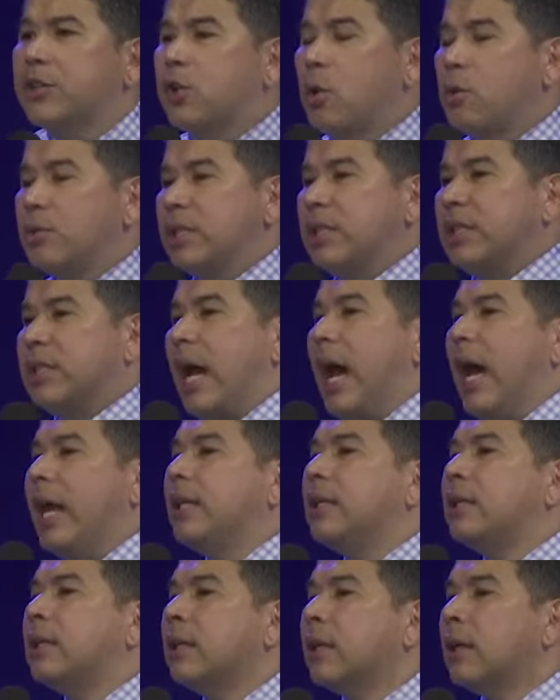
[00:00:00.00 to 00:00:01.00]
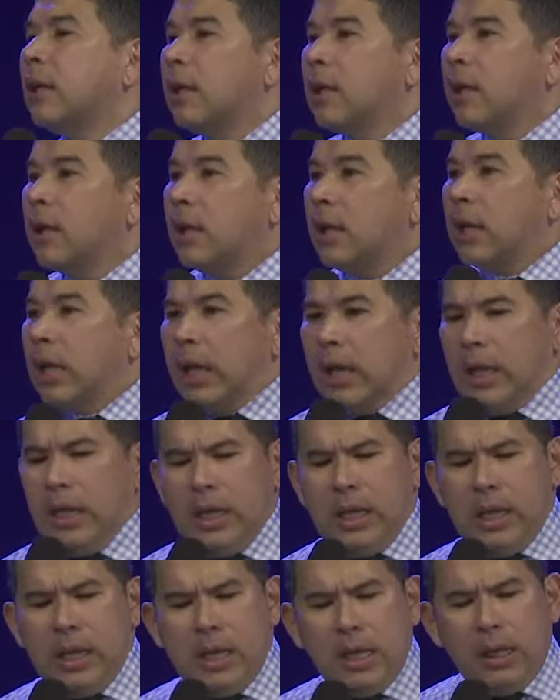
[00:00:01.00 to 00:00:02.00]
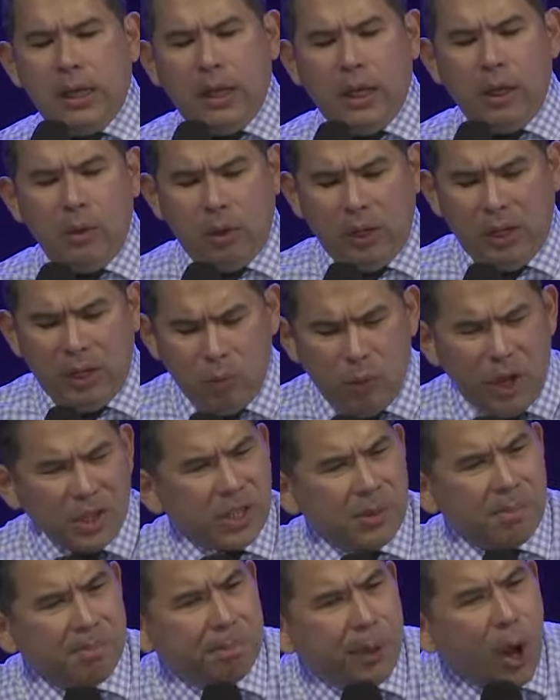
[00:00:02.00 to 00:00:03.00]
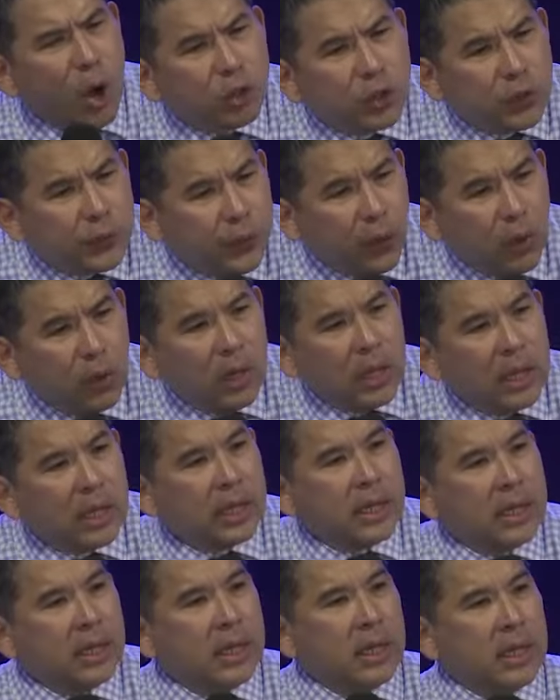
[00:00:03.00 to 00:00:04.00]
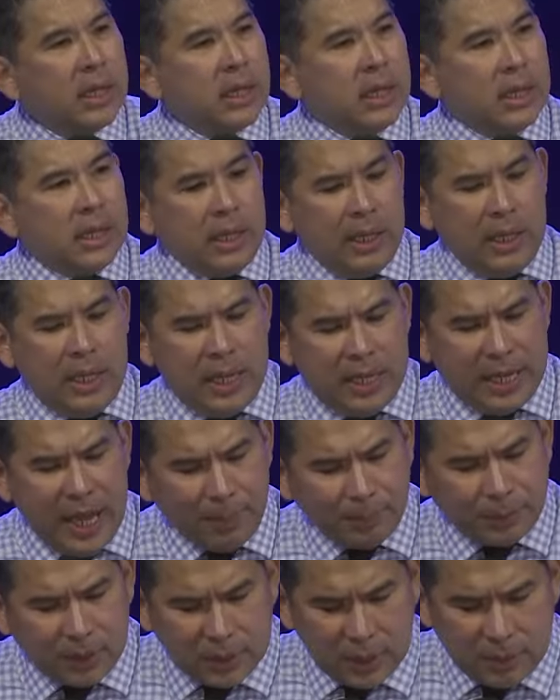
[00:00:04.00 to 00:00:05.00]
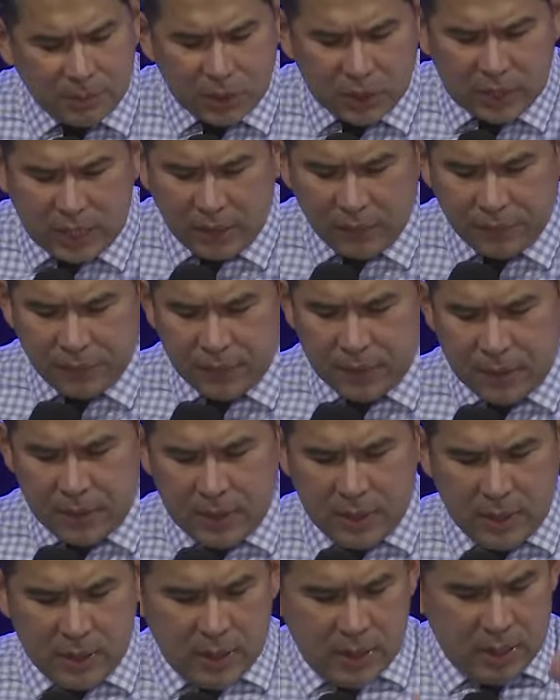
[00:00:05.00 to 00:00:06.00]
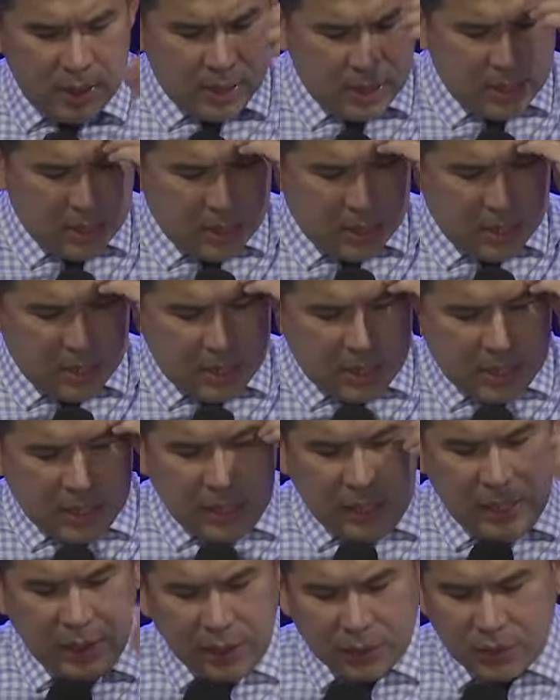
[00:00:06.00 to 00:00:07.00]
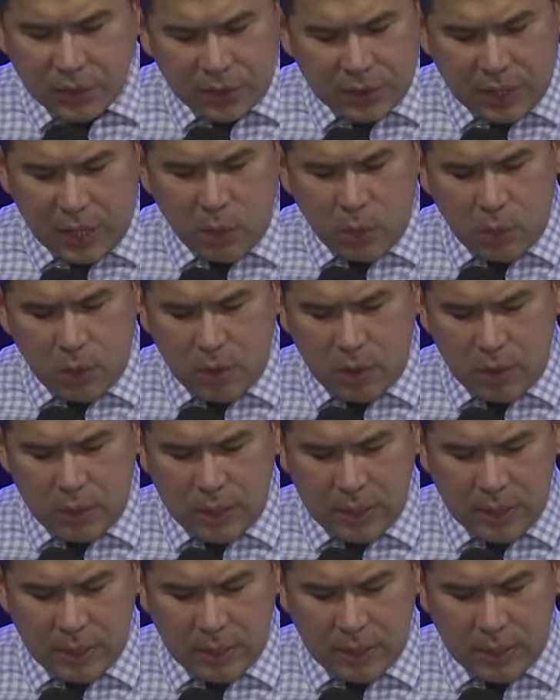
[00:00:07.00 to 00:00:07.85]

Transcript: own sight, he, he, he wasn't boastful, he kept it to himself. He doesn't say a word.